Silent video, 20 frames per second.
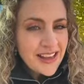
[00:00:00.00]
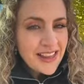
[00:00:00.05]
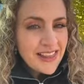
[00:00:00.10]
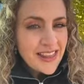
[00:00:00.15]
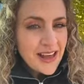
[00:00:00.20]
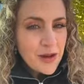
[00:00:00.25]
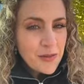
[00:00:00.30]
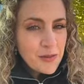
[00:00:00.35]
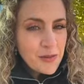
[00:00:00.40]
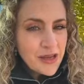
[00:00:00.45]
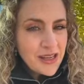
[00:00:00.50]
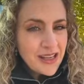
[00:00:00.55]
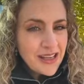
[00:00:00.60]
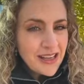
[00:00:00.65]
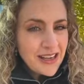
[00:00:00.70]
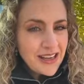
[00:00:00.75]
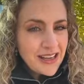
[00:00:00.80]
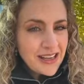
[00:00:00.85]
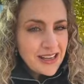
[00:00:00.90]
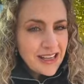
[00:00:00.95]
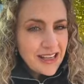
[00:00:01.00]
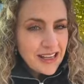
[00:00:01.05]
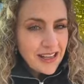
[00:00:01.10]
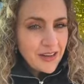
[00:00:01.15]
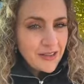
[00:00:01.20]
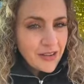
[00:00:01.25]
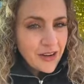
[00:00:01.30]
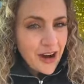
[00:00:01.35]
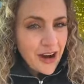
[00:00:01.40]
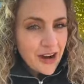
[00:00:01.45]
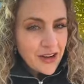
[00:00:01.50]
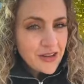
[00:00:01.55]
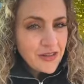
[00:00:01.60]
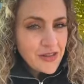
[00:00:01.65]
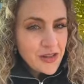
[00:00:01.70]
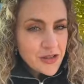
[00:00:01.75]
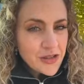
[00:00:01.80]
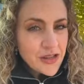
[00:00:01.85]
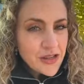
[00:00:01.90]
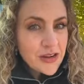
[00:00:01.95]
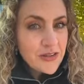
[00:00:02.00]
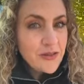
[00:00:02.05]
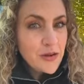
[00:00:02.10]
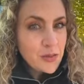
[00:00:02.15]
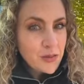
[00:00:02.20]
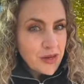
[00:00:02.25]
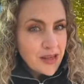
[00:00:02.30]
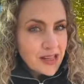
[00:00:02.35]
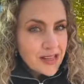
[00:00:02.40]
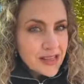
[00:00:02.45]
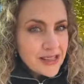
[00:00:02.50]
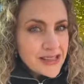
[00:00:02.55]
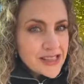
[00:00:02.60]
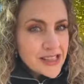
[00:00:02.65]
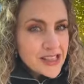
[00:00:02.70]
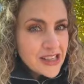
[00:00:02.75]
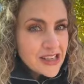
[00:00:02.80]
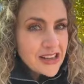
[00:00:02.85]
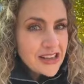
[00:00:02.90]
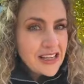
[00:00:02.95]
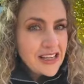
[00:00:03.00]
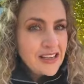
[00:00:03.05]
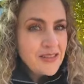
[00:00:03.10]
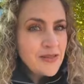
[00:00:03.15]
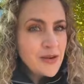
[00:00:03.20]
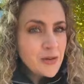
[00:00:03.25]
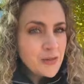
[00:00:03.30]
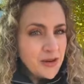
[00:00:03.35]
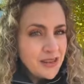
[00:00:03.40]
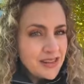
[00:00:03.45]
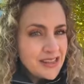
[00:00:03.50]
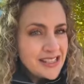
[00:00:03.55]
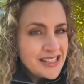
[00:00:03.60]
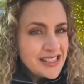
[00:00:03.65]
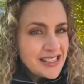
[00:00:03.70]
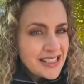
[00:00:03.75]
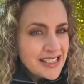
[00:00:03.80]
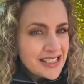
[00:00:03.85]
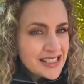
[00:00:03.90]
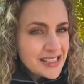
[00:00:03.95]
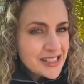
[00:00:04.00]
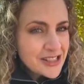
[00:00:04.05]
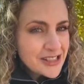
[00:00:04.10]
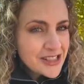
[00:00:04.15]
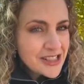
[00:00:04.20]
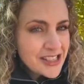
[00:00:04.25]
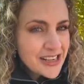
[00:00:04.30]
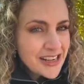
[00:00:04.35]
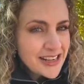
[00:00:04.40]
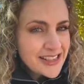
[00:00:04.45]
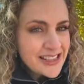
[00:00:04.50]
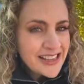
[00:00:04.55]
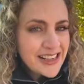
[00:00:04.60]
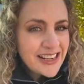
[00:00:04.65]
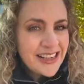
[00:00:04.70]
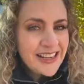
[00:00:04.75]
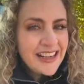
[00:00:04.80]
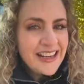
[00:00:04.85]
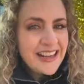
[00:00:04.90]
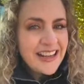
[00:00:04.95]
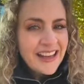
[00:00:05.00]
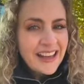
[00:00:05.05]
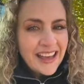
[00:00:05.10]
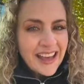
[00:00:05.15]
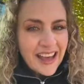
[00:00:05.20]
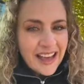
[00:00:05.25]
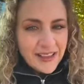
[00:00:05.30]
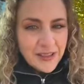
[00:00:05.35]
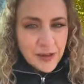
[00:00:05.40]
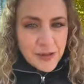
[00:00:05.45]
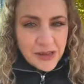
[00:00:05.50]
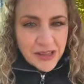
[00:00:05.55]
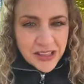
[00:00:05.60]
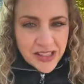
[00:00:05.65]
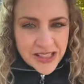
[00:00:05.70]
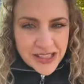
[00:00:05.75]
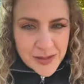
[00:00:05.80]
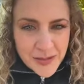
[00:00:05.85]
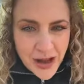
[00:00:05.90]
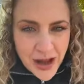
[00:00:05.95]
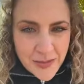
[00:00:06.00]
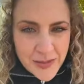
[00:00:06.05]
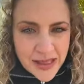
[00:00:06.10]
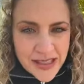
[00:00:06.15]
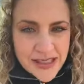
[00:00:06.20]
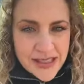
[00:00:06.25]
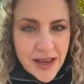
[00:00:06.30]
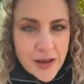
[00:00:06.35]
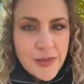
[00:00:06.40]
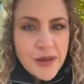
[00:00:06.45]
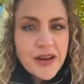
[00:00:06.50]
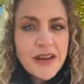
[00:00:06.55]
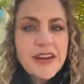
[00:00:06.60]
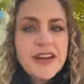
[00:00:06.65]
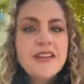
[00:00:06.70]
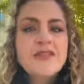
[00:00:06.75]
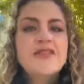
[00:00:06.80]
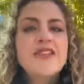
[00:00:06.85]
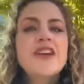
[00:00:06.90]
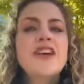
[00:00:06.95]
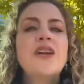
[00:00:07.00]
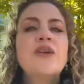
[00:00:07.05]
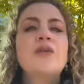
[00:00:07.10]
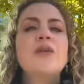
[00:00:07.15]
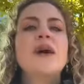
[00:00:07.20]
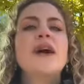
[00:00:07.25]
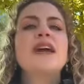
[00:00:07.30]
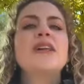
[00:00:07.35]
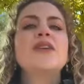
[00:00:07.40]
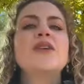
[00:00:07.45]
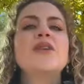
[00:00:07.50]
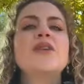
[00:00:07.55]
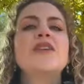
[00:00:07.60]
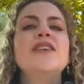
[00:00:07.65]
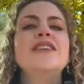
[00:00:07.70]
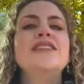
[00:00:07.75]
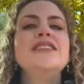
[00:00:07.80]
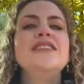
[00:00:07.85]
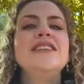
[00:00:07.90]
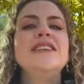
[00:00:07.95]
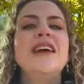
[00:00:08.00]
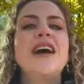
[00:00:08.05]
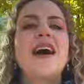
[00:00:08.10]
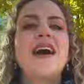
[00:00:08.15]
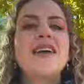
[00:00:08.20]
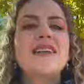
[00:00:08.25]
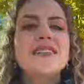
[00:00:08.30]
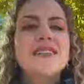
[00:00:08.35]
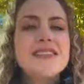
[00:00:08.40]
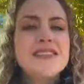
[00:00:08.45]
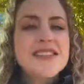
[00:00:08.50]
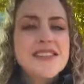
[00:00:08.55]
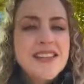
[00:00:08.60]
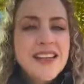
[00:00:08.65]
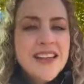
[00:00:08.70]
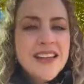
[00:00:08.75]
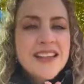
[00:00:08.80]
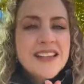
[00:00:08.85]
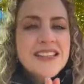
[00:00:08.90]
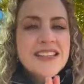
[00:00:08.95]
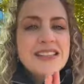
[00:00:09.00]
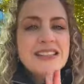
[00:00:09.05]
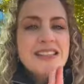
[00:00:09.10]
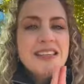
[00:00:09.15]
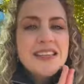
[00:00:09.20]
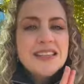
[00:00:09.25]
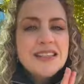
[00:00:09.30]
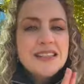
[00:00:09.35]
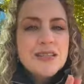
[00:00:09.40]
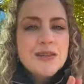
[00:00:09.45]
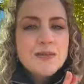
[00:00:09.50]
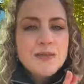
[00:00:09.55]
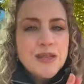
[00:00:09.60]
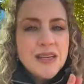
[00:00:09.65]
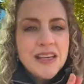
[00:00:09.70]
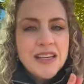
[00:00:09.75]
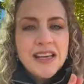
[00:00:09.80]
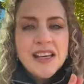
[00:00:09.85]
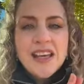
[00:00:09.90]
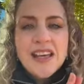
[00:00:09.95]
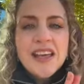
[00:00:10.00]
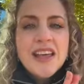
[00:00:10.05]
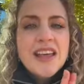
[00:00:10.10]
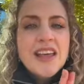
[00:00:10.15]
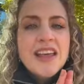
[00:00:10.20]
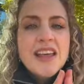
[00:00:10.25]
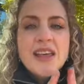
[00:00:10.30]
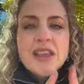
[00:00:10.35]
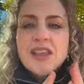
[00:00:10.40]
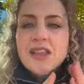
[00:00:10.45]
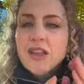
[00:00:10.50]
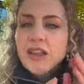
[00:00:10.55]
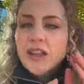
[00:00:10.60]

that we need for our diffuser for when it gets chilly, for when the seasons are changing. Okay, so I'm gonna look at some comments. Siberian fir and wild orange. Yes, sing to me. The